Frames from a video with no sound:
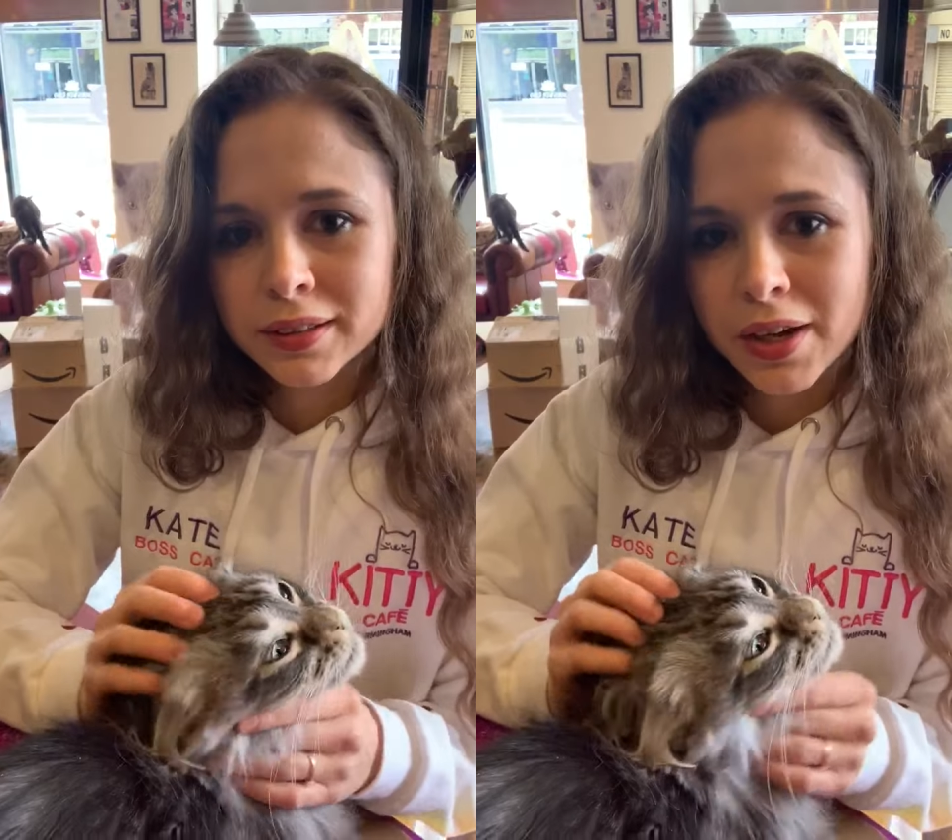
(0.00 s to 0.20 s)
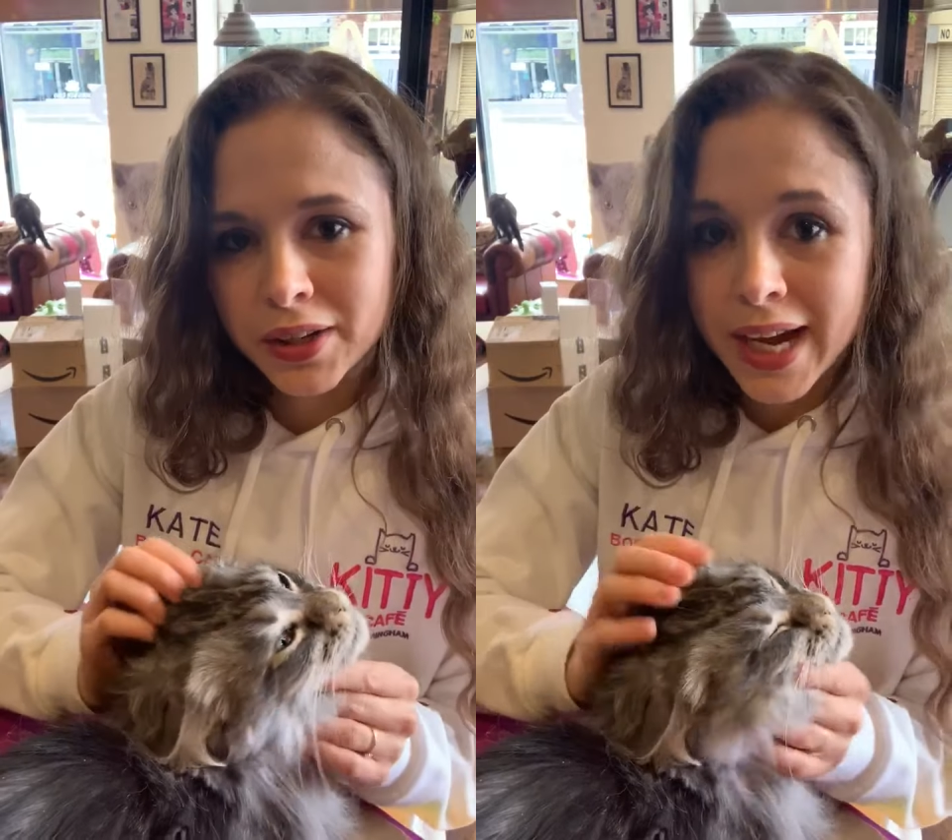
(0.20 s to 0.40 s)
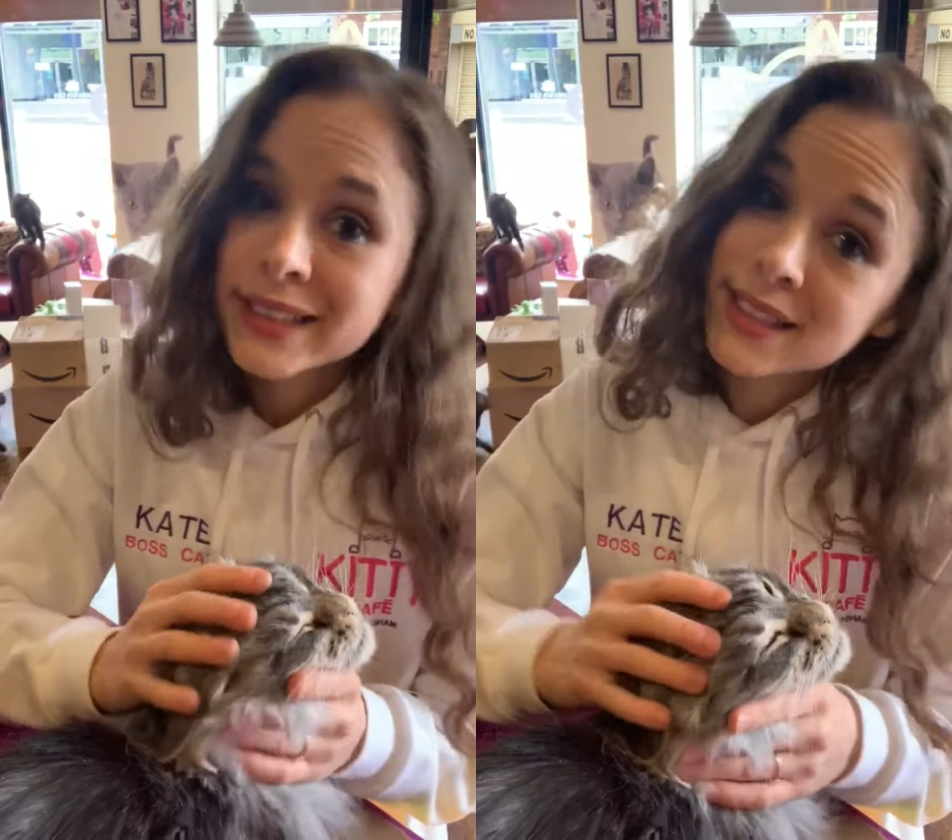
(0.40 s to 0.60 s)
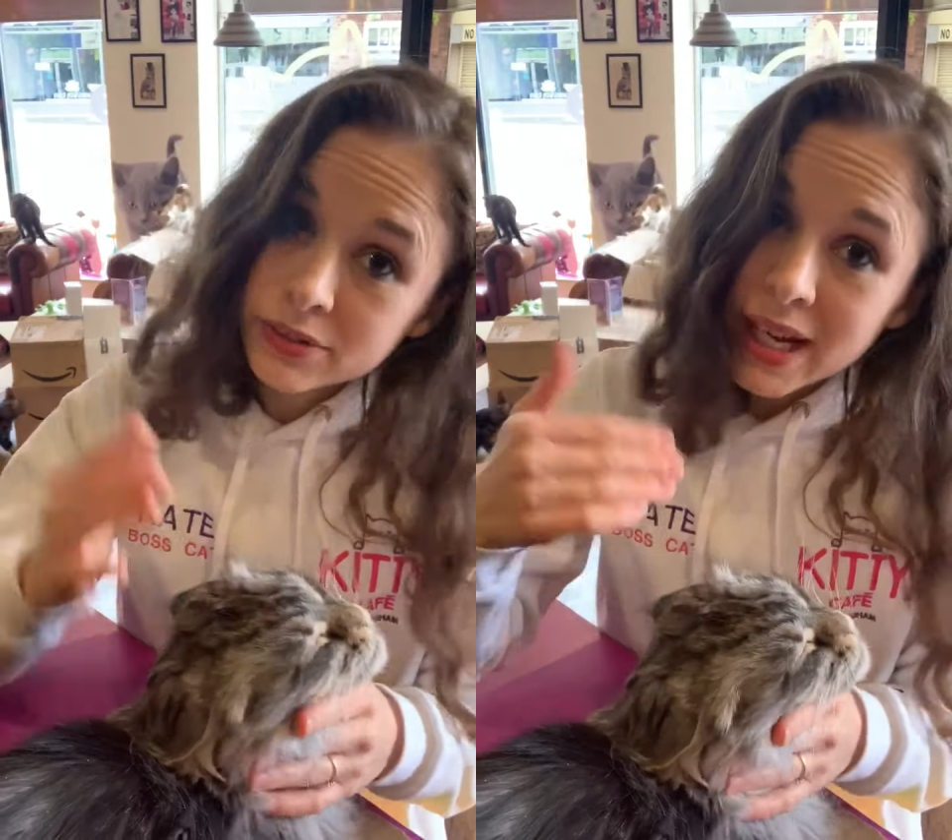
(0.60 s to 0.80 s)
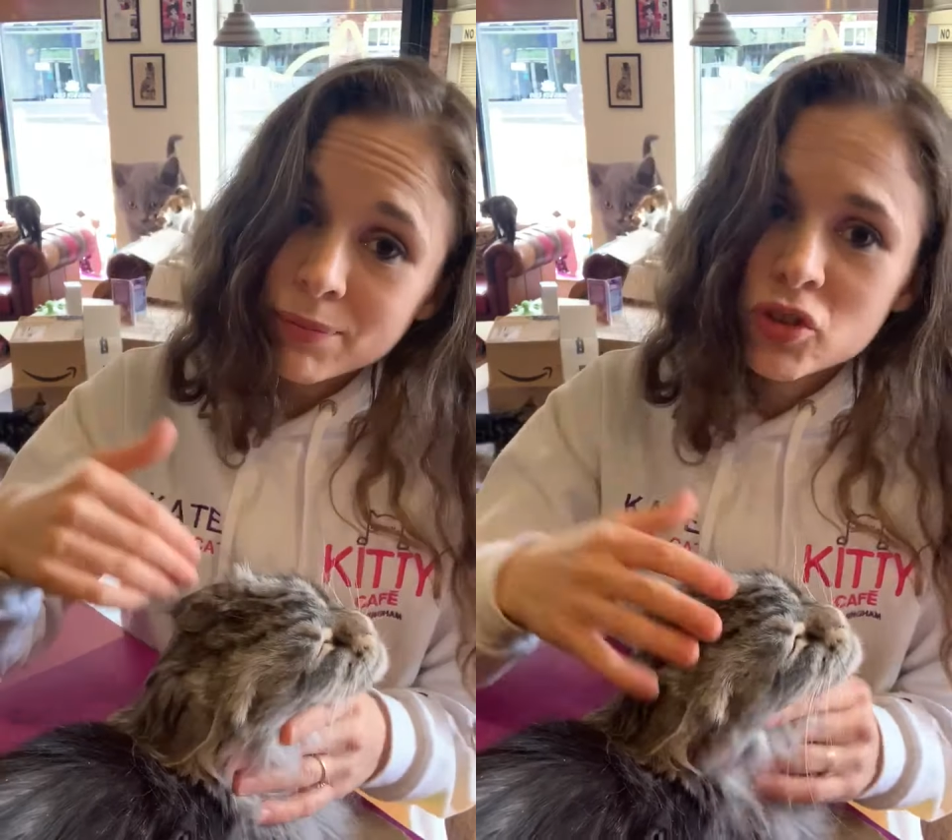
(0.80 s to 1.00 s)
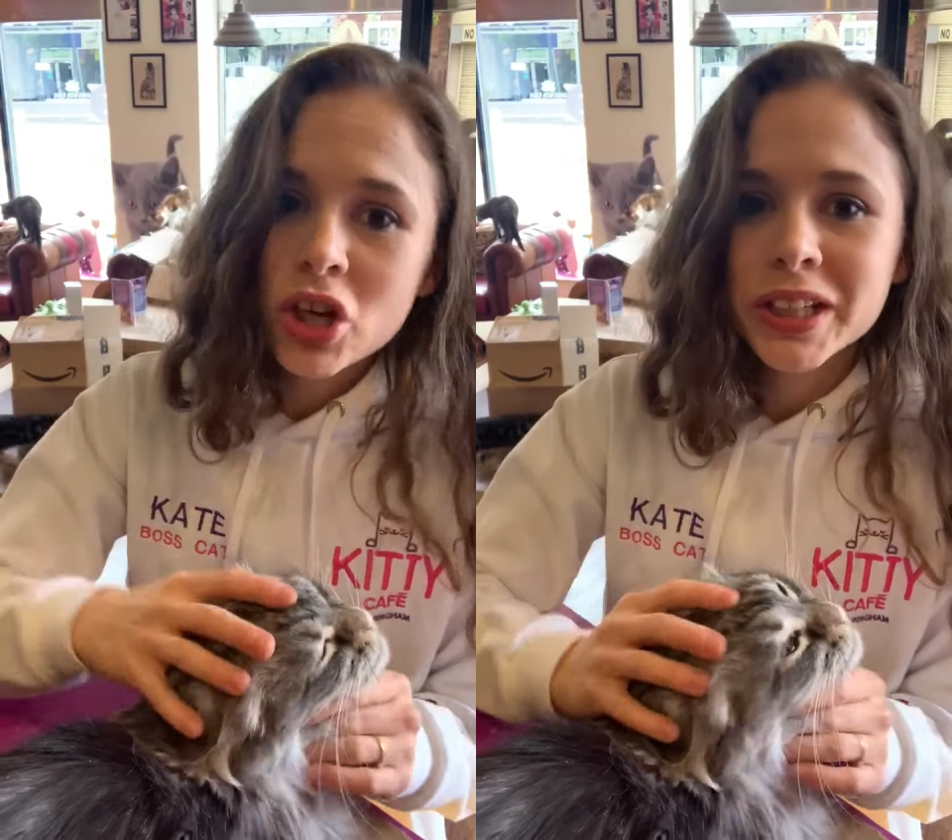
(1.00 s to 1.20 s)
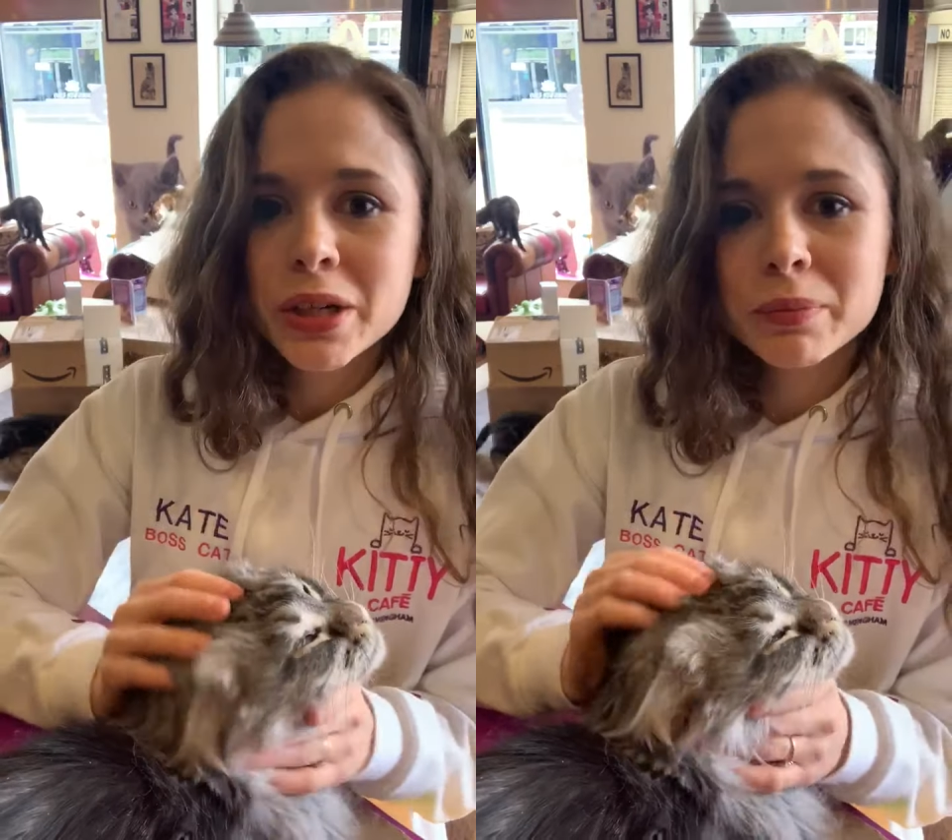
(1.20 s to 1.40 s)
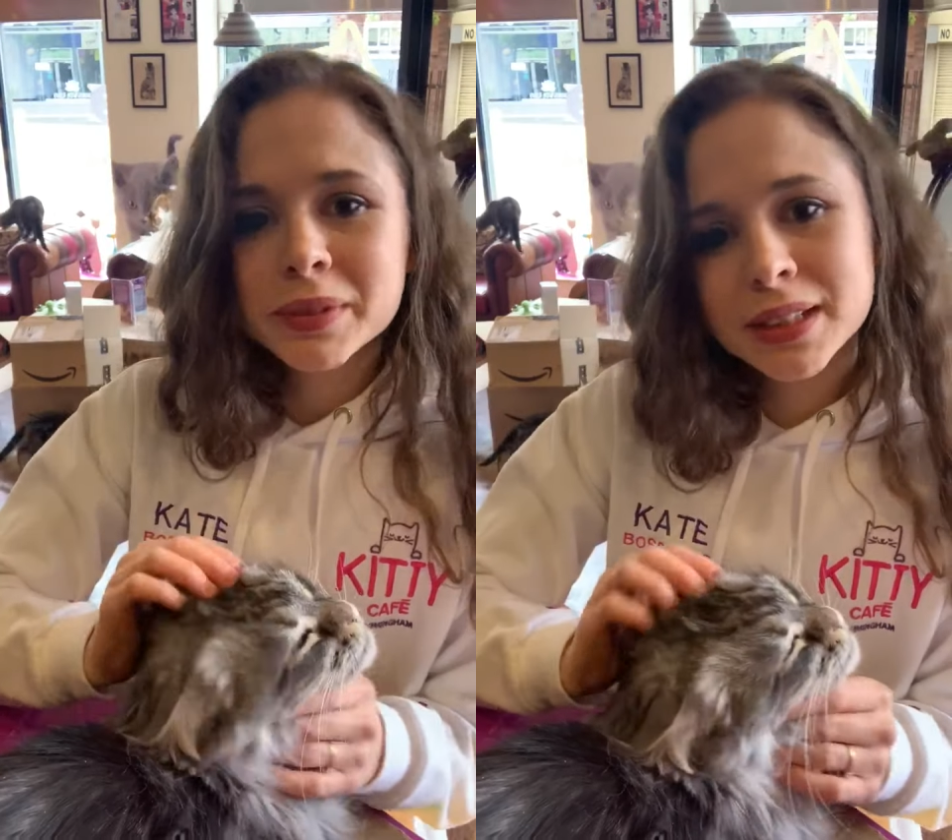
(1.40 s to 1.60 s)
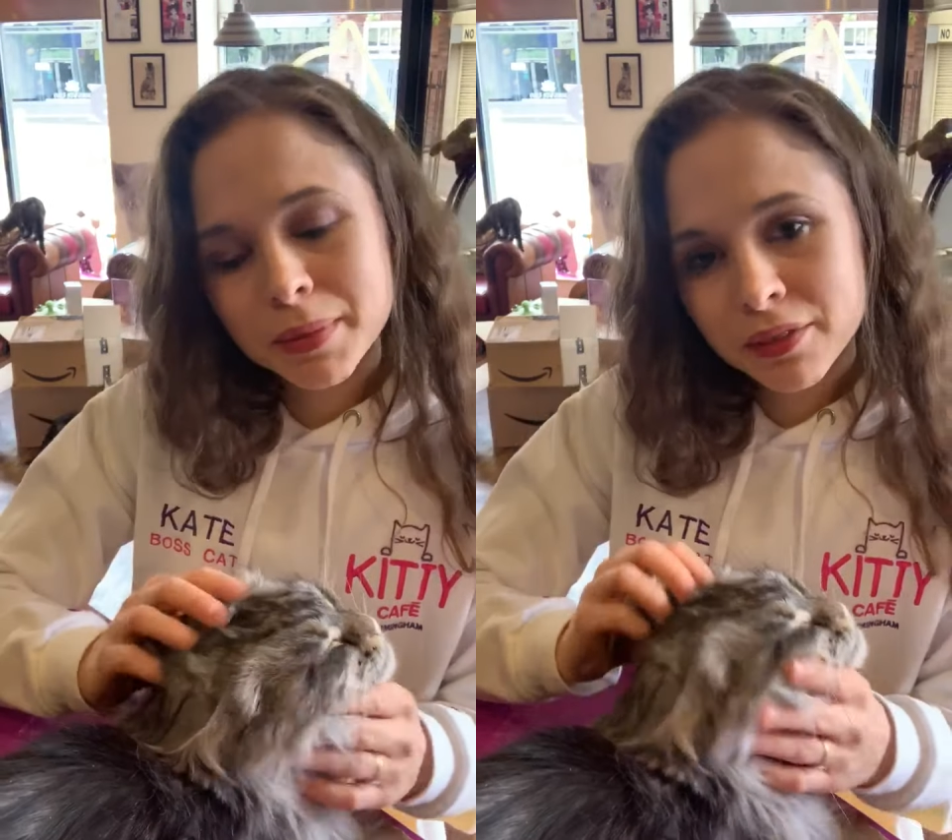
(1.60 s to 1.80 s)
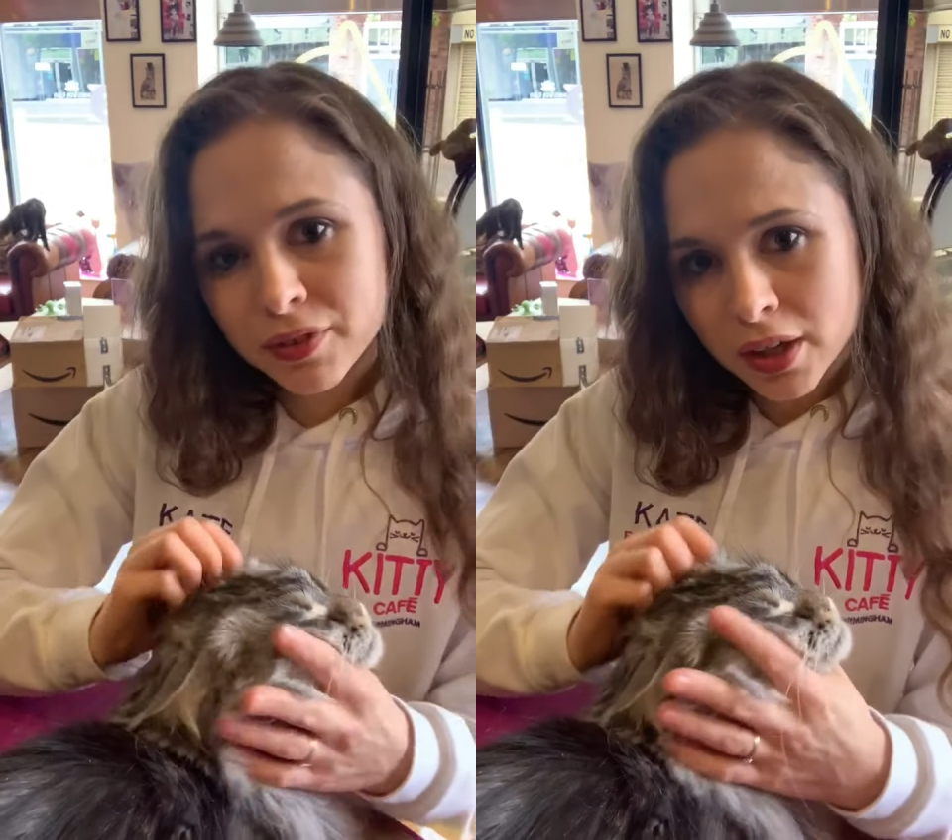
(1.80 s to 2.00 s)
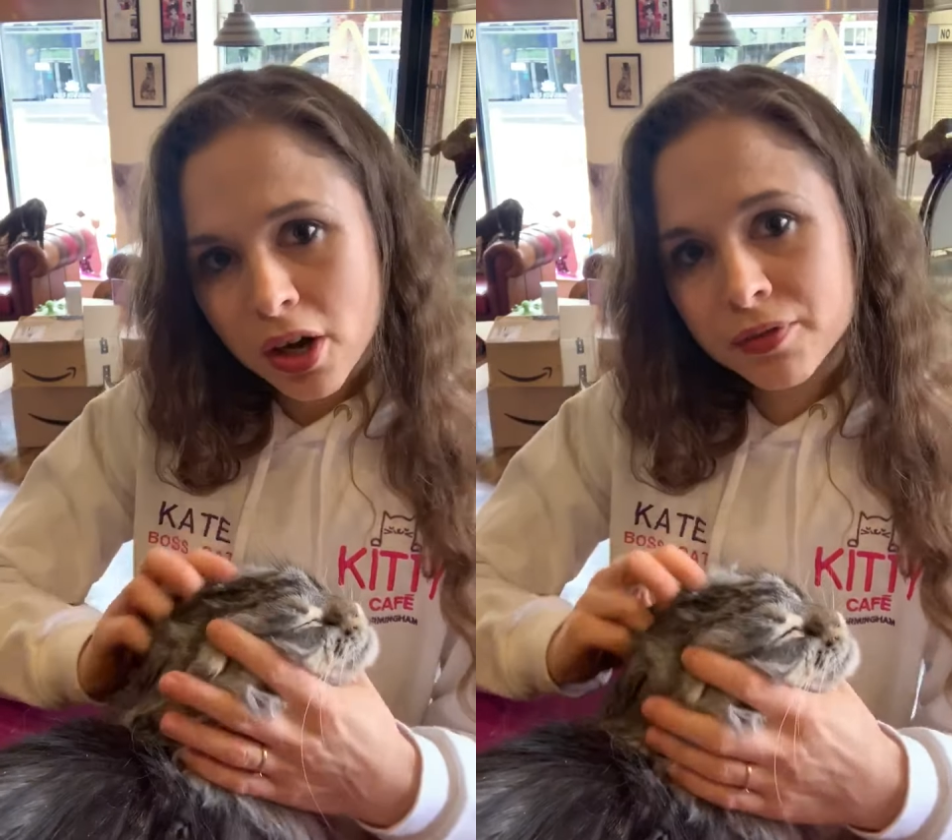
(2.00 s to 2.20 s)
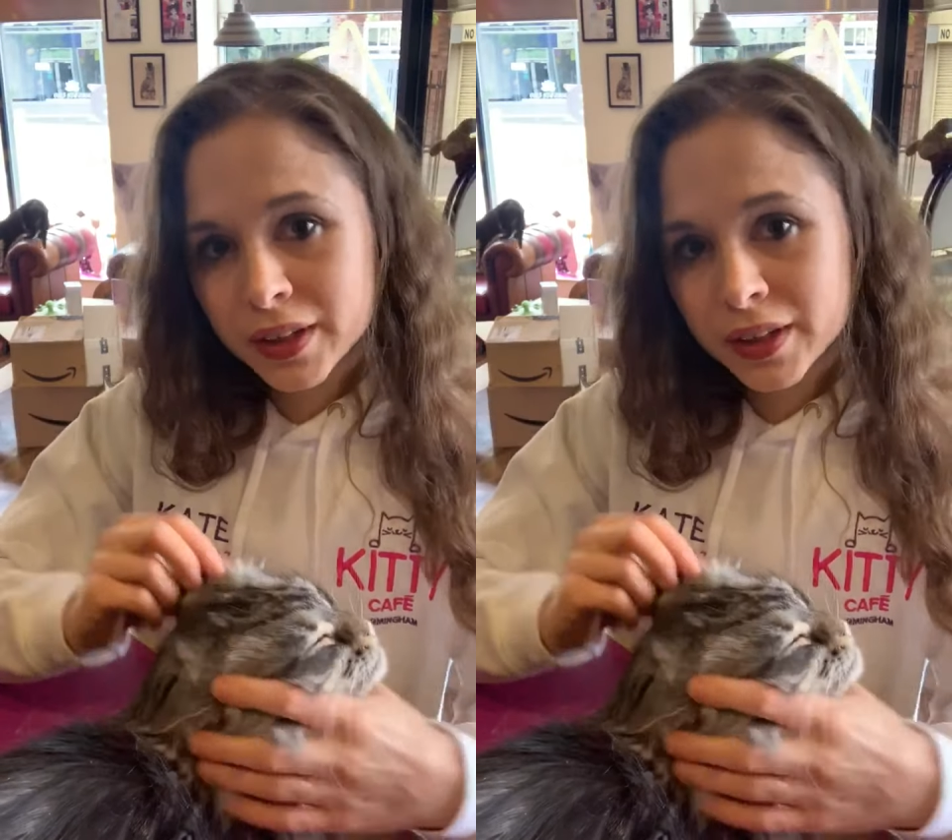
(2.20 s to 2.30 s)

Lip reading: Okay, so yeah, Johnny comes to me for love.